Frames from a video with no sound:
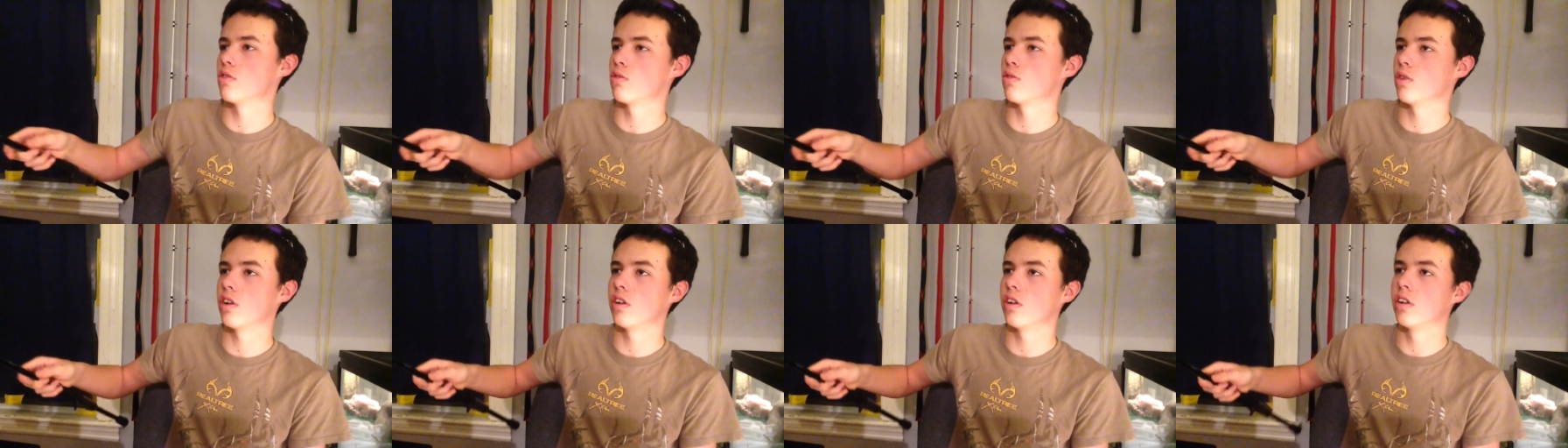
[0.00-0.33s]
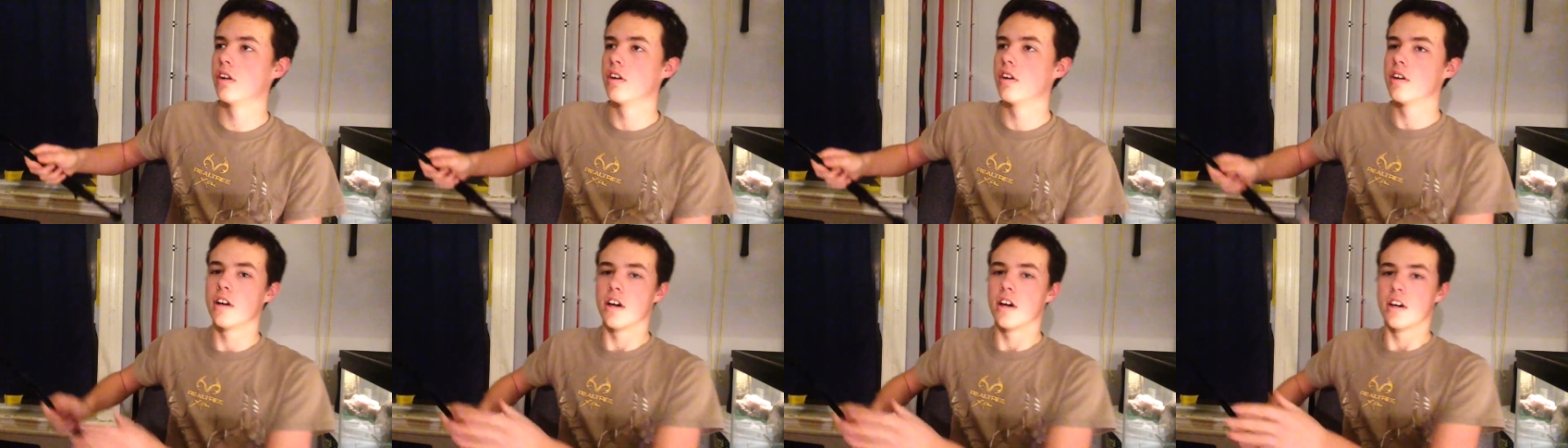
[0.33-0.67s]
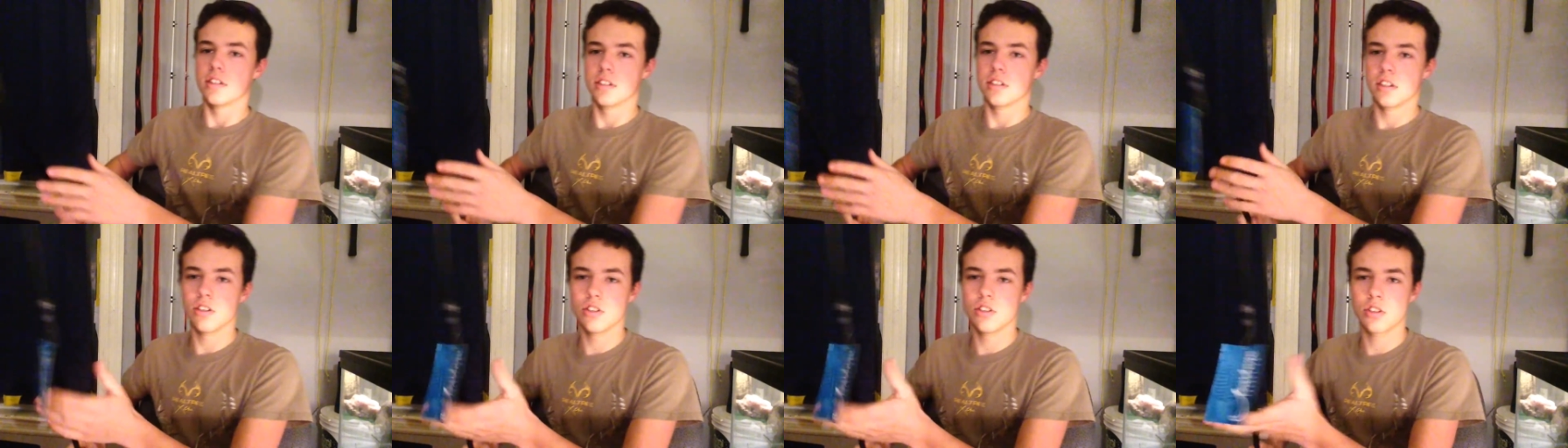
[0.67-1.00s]
reel.
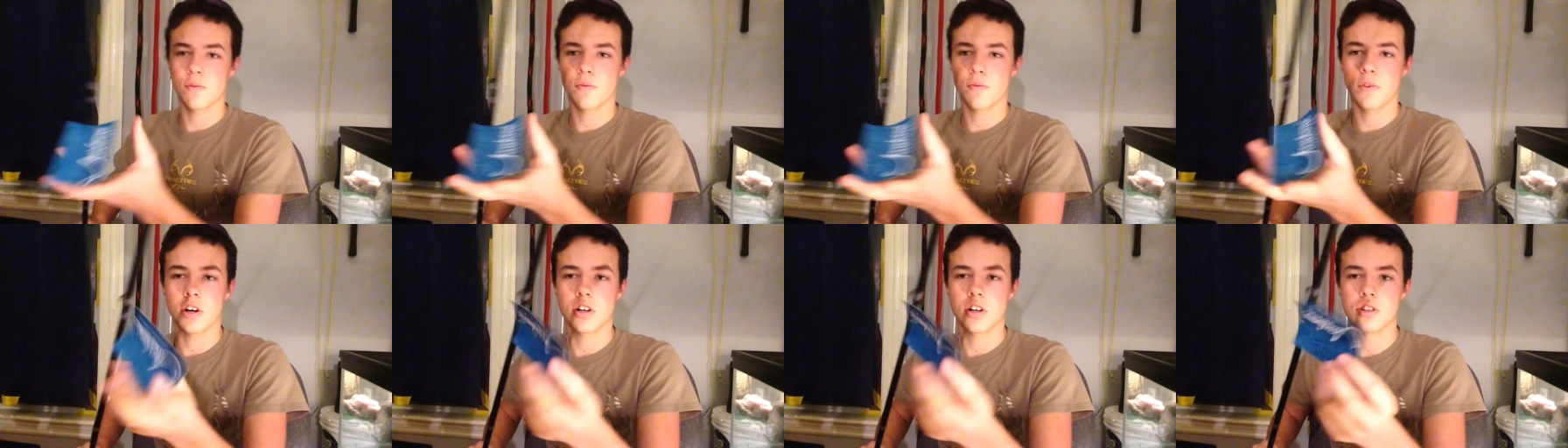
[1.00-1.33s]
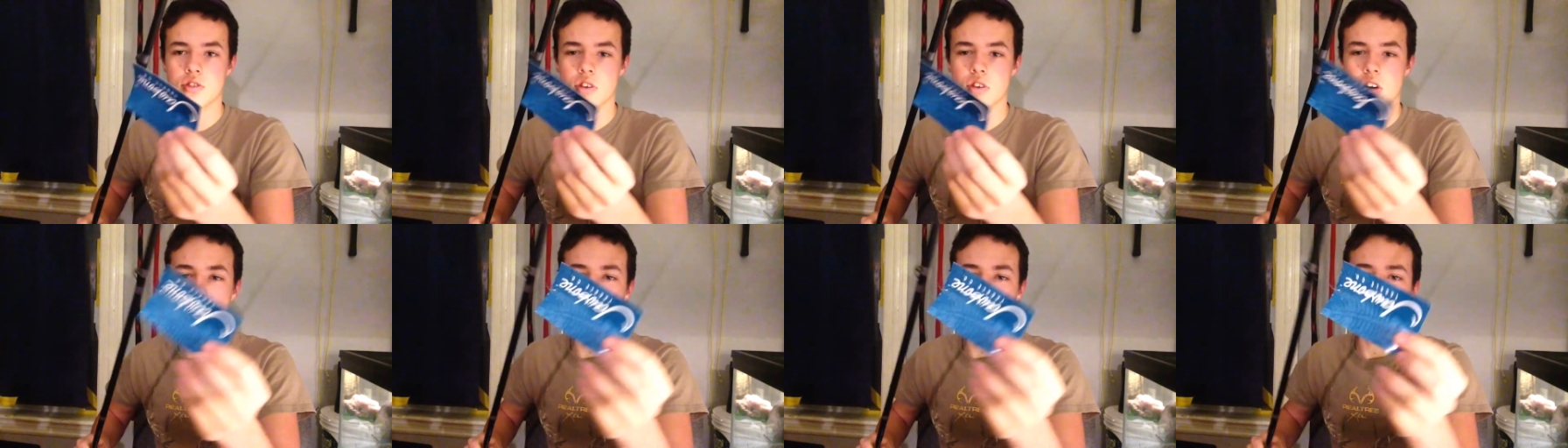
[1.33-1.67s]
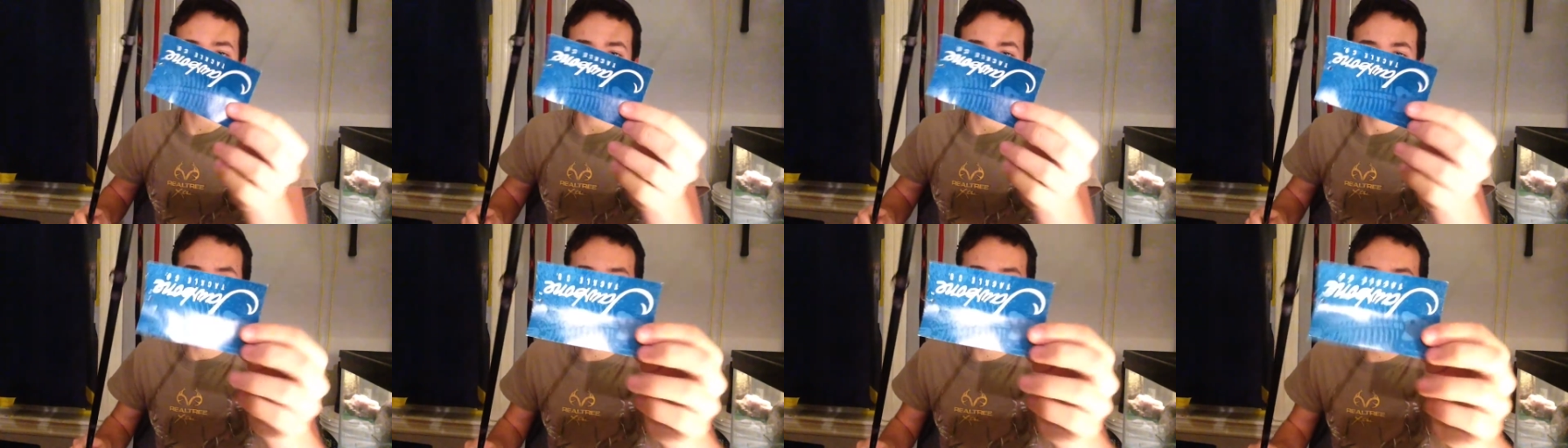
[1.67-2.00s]
So there's the first rod
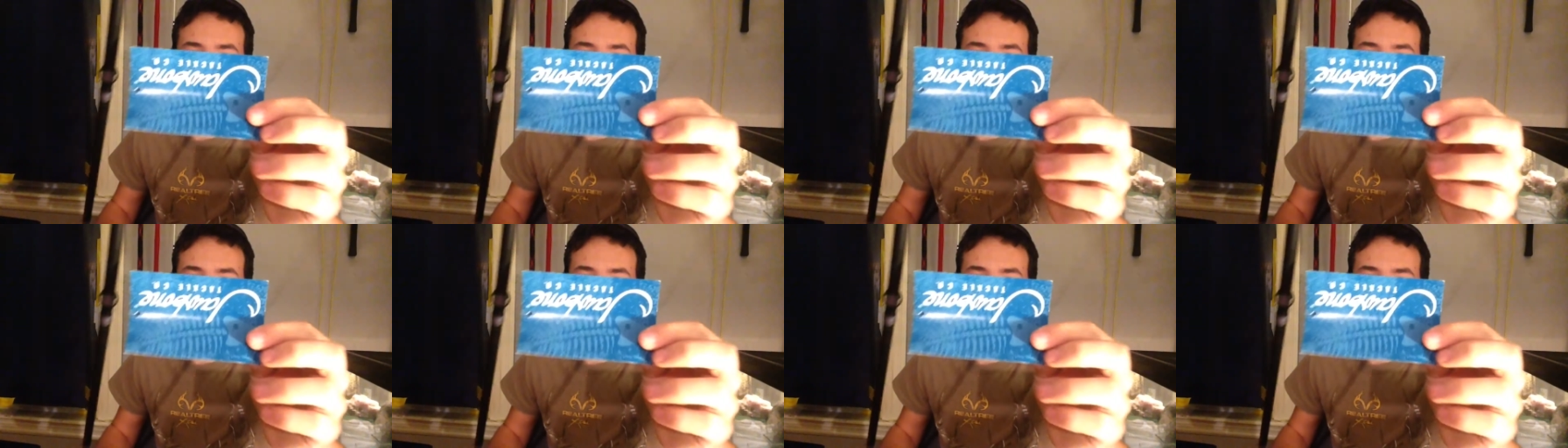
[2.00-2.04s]
right